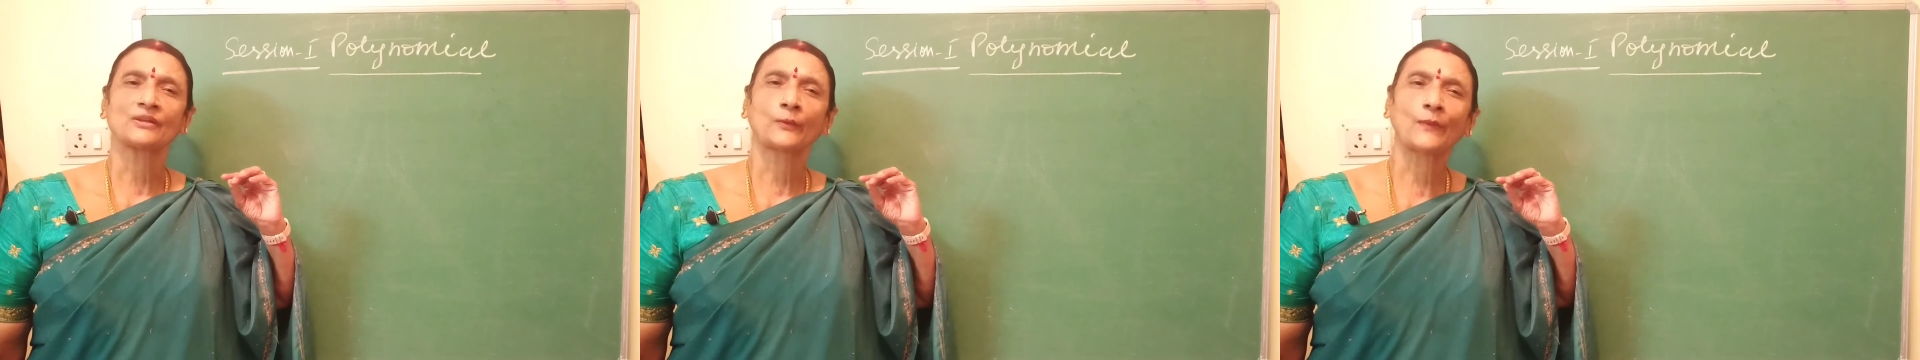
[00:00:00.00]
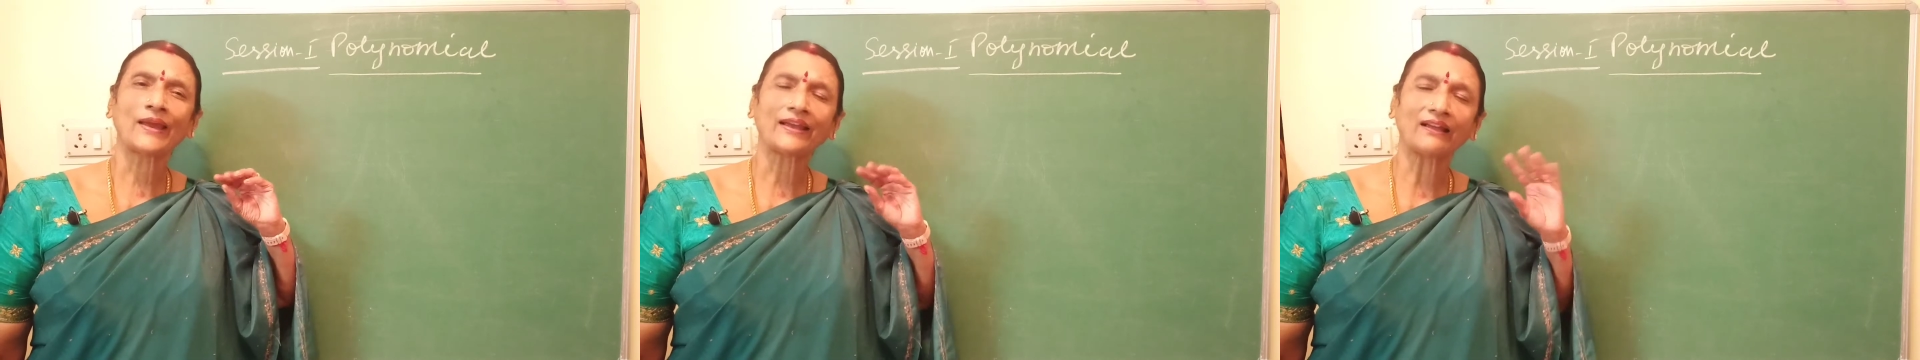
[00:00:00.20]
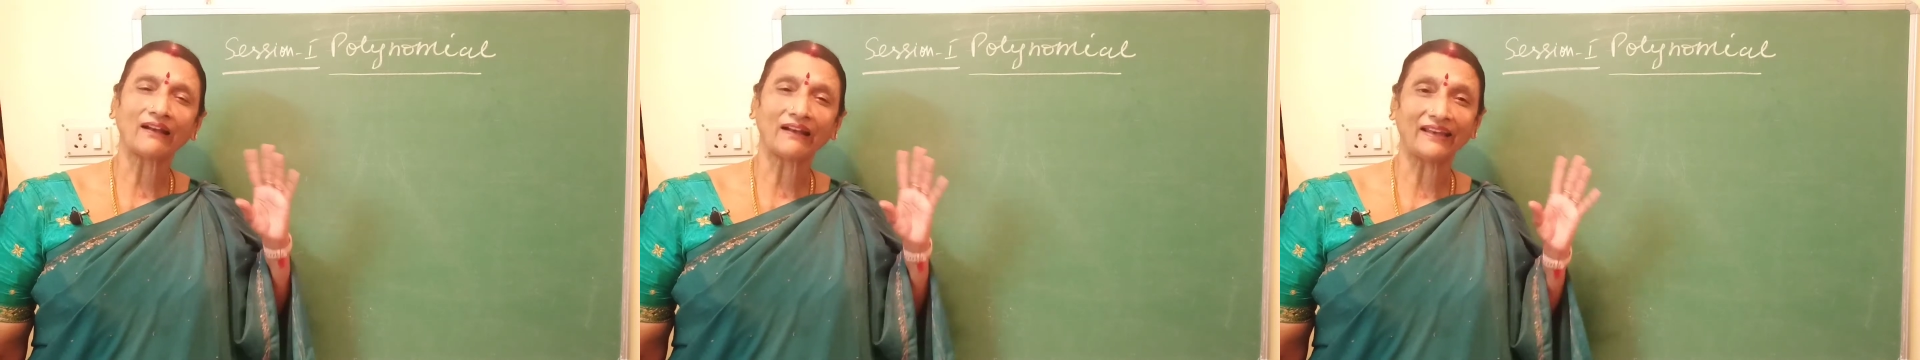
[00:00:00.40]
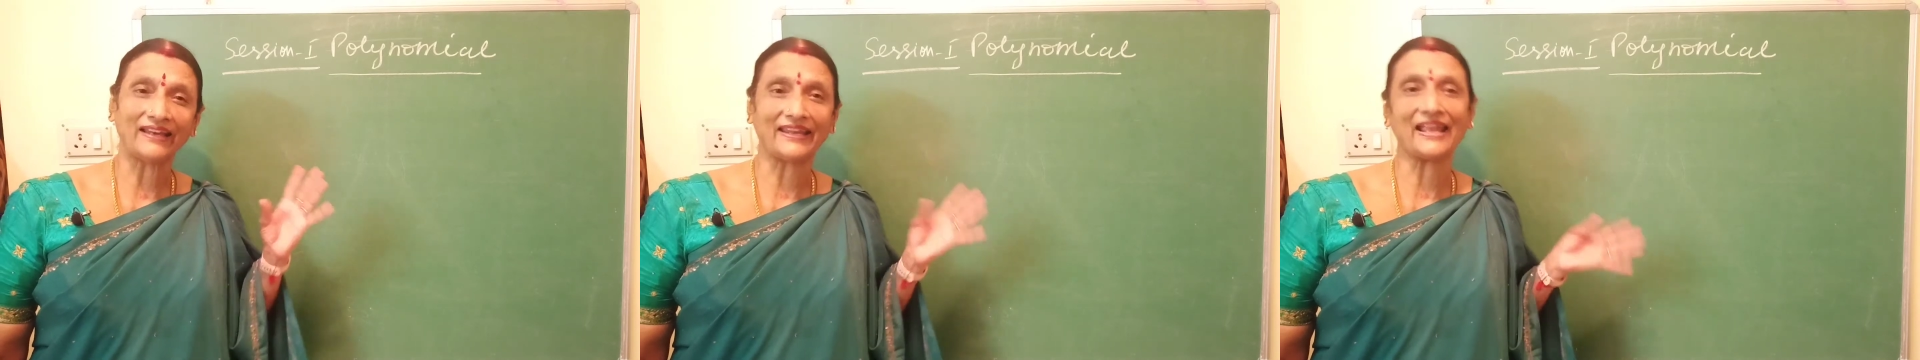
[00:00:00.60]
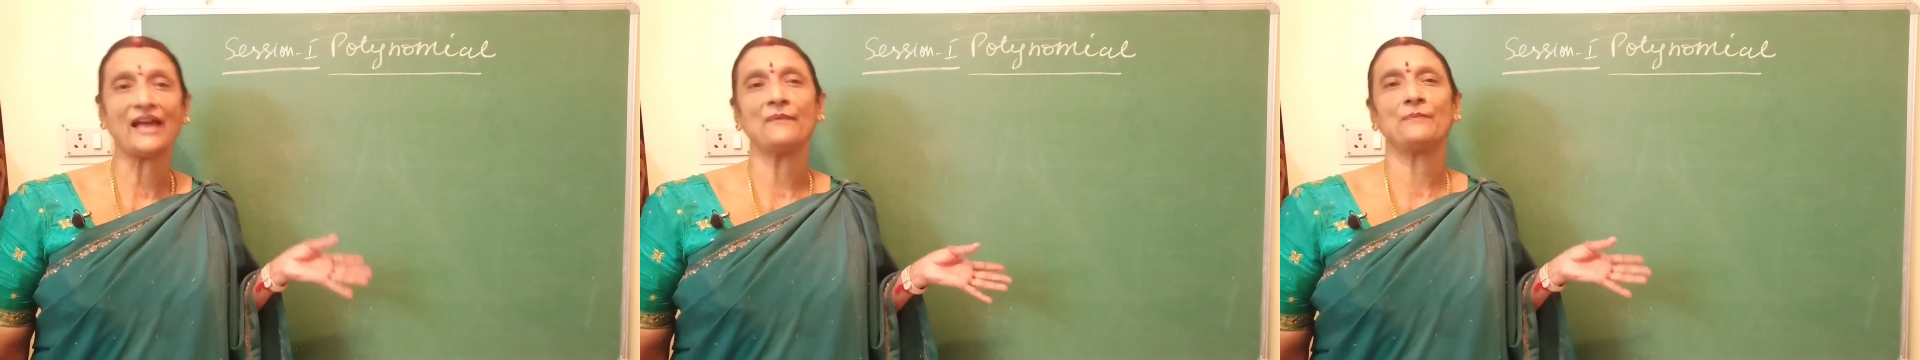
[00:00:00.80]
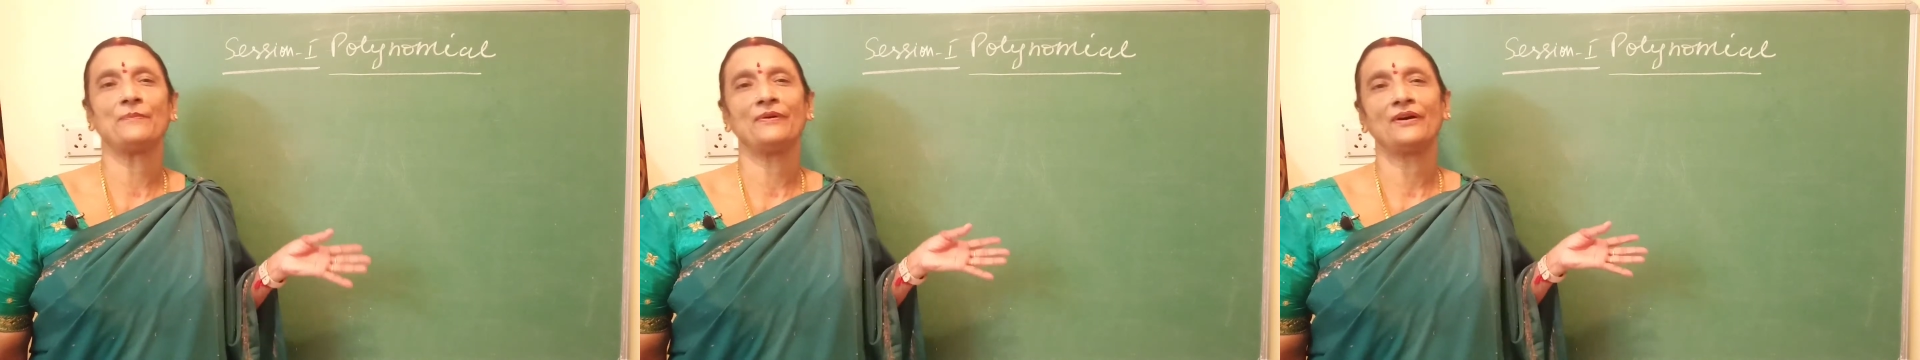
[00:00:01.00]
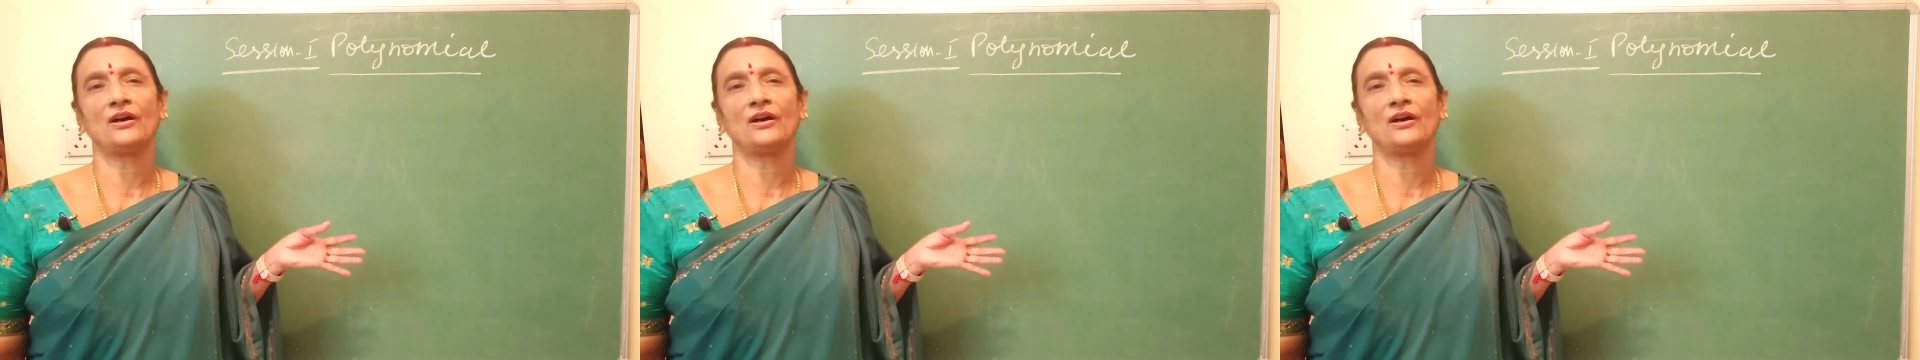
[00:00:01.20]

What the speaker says: quick recap